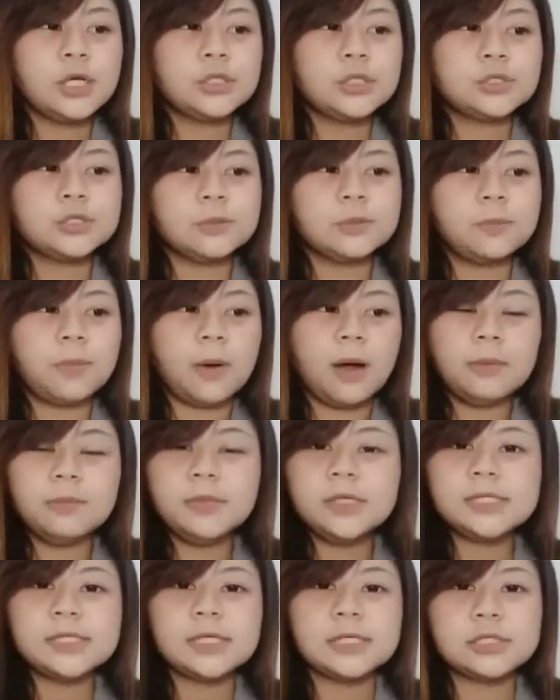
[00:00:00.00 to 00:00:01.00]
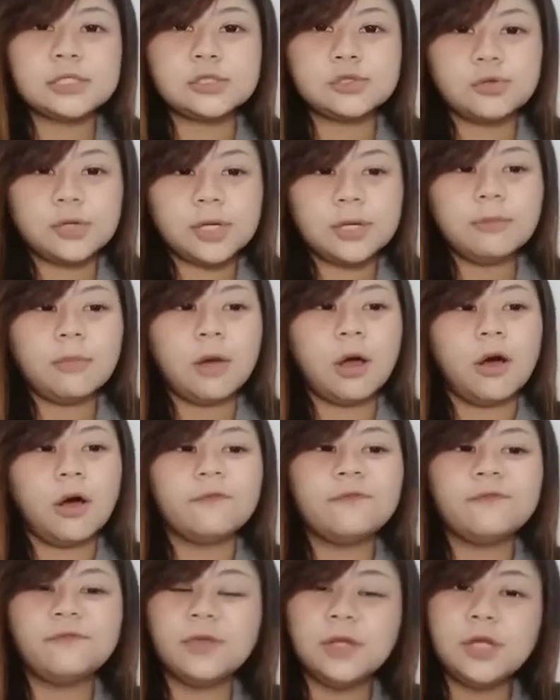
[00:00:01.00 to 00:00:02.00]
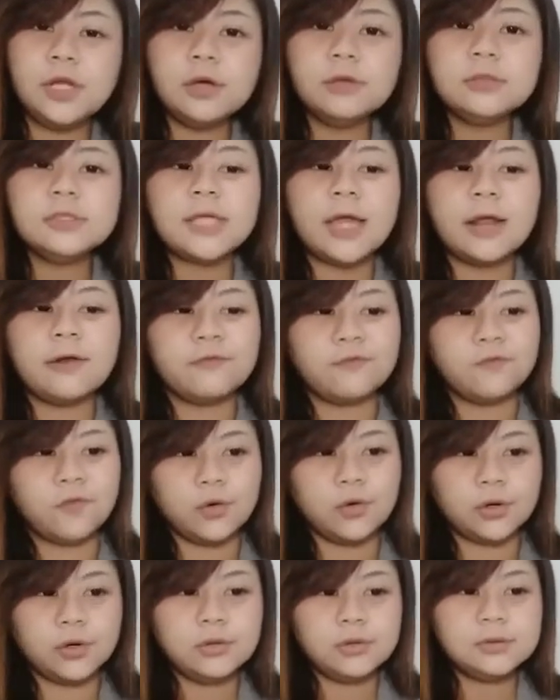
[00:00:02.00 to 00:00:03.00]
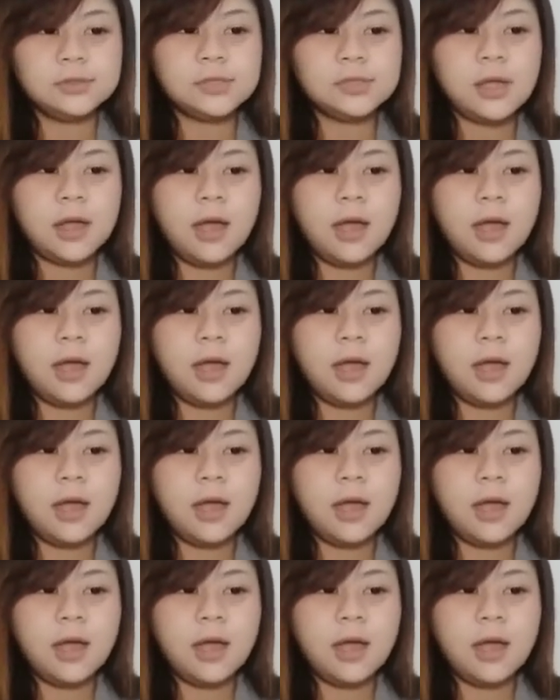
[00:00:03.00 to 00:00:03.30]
to publish a stream of videos and photos